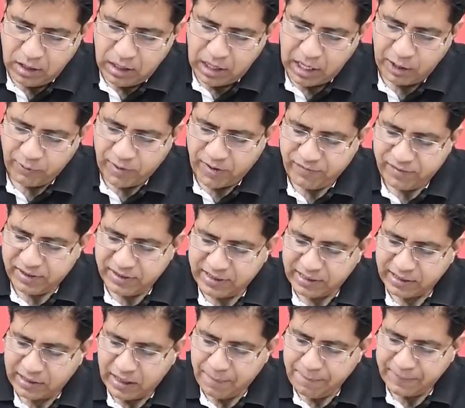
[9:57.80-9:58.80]
However, the
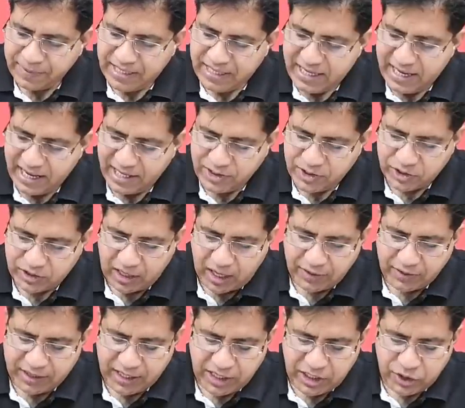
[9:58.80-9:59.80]
company had
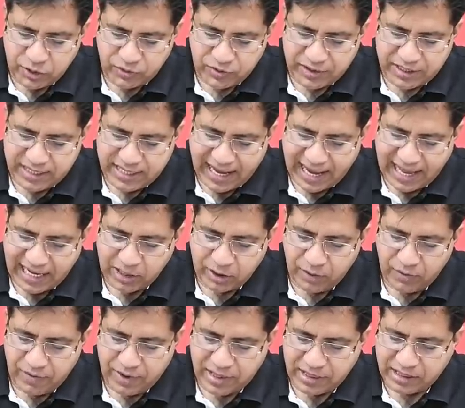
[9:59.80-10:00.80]
started using
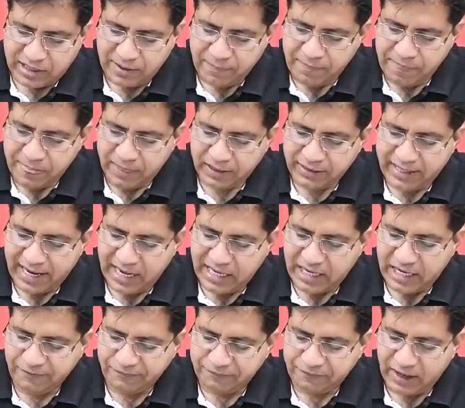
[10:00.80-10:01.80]
algorithm that
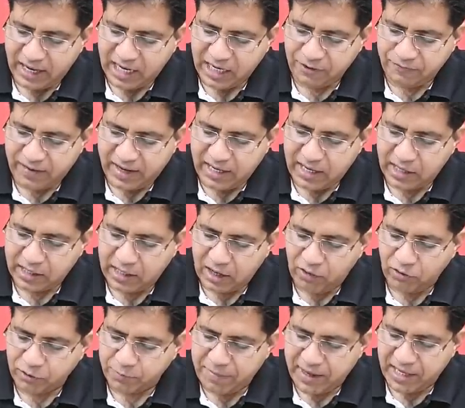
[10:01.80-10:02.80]
defined when
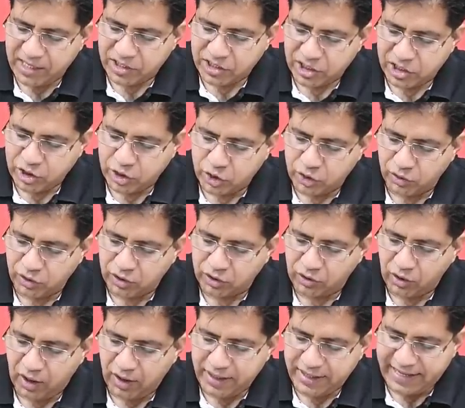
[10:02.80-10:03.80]
account managers should
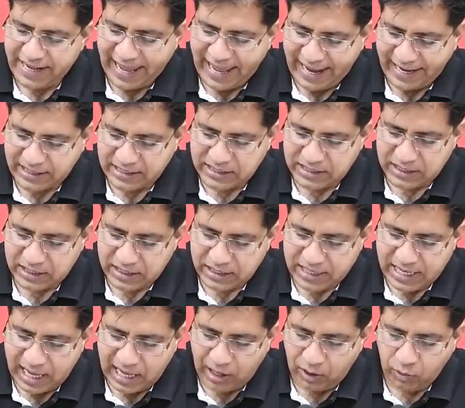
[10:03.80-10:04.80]
contact
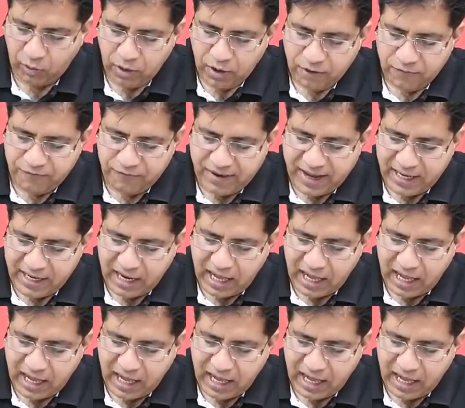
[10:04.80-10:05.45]
now, when